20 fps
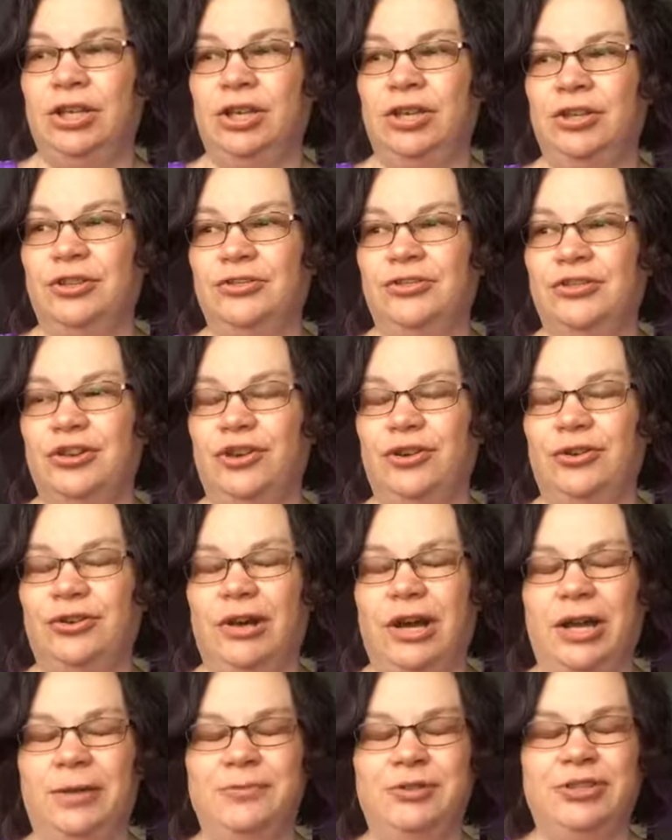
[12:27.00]
so
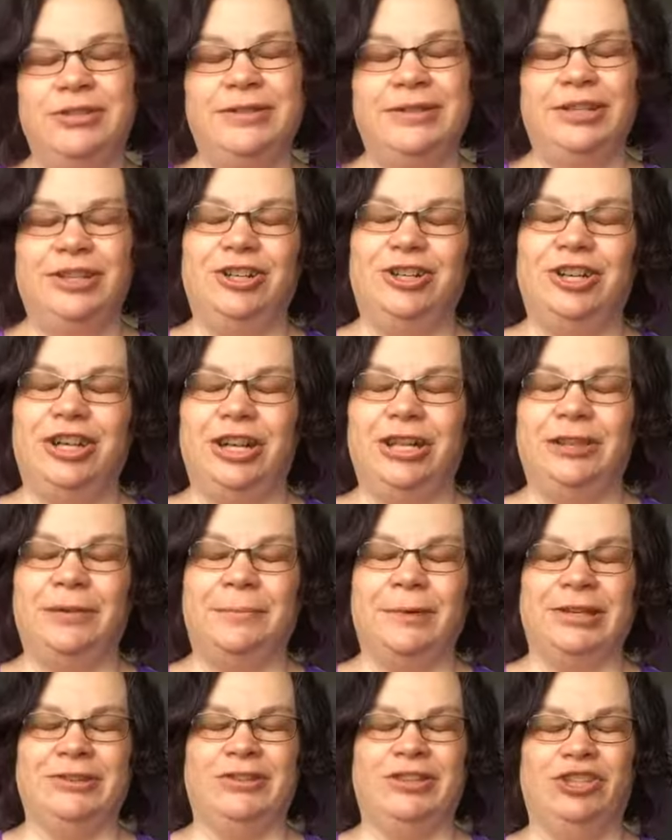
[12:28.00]
I'm just hearing the
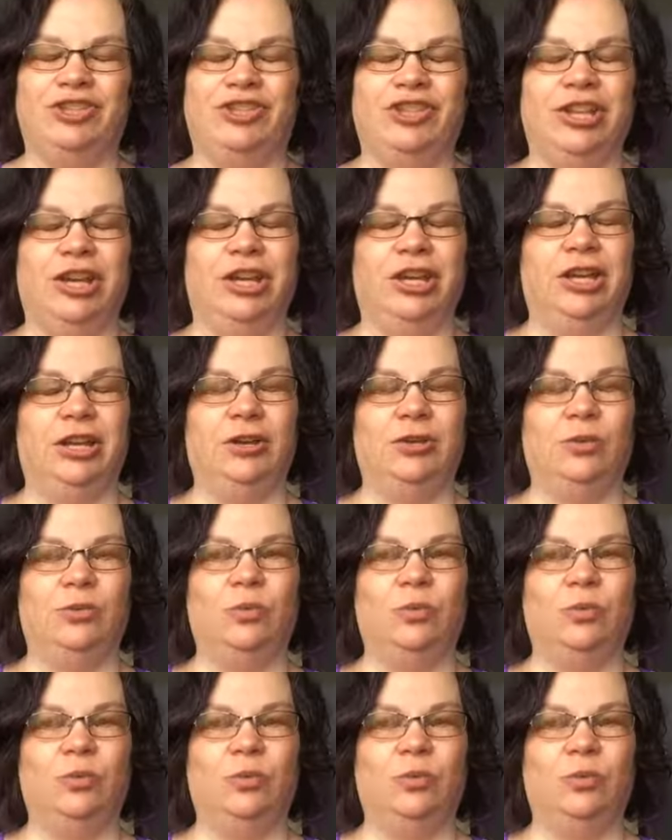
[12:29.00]
message that